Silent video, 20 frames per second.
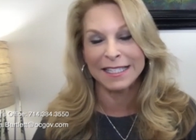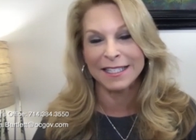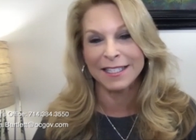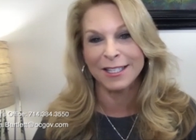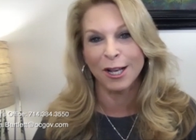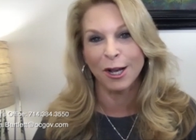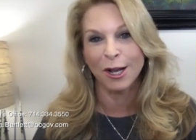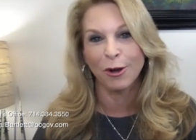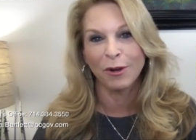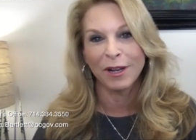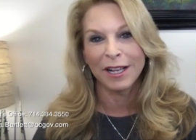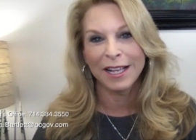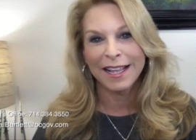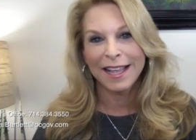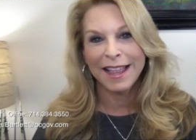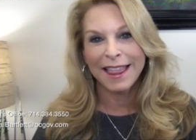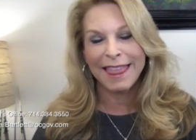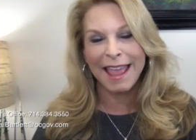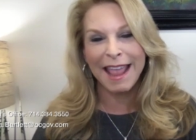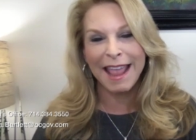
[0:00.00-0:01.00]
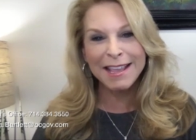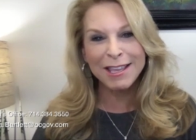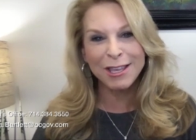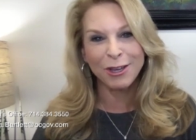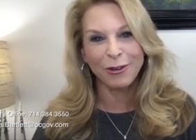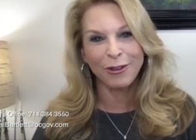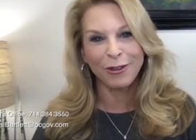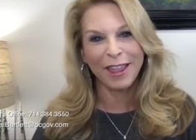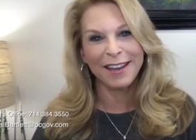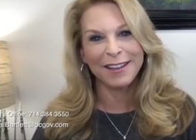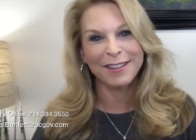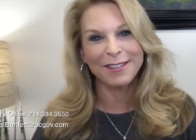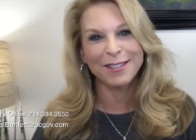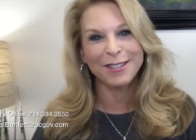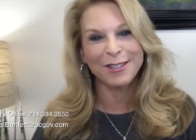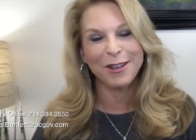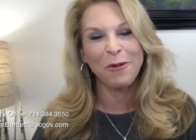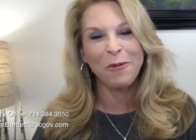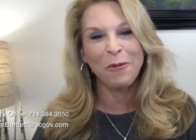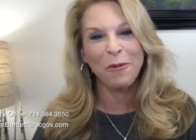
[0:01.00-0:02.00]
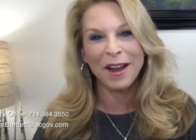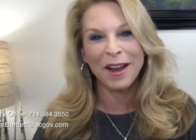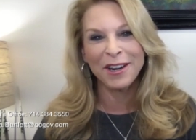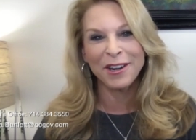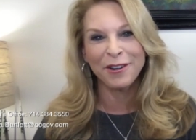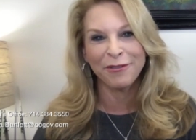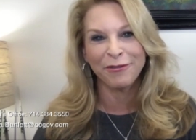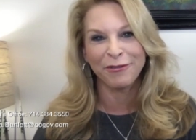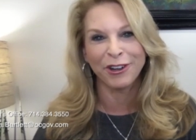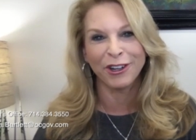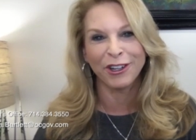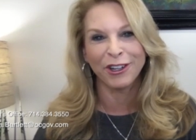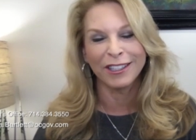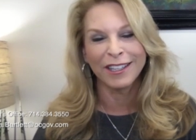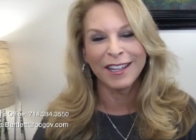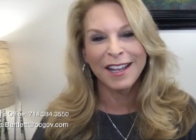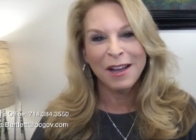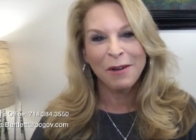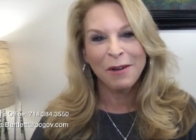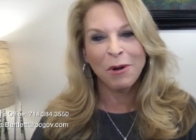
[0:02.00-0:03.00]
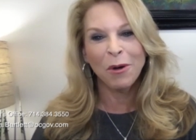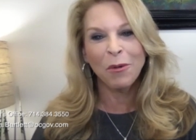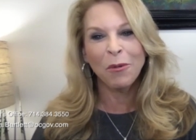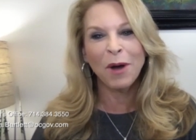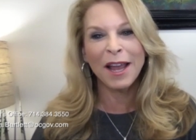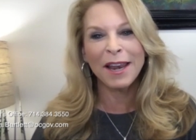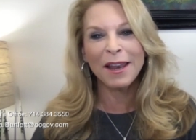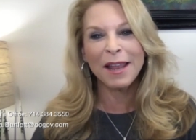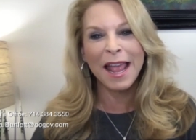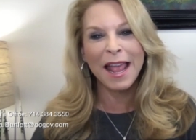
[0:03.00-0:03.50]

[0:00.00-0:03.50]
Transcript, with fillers: So thank you. That is so wonderful. Yeah. And well,